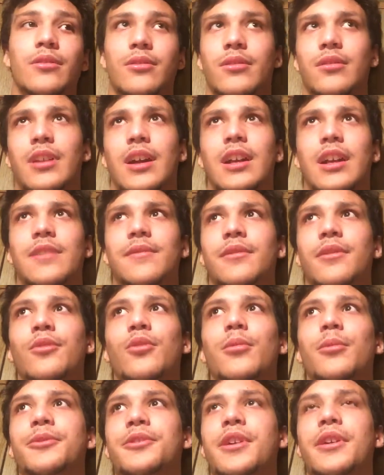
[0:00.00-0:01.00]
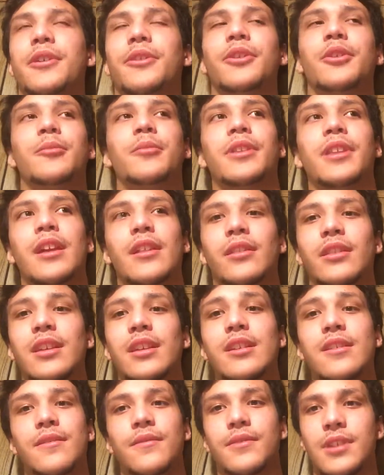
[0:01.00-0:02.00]
or not even a normal childhood, but they
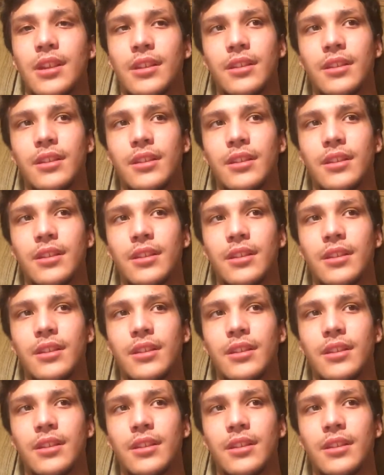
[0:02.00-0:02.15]
lived,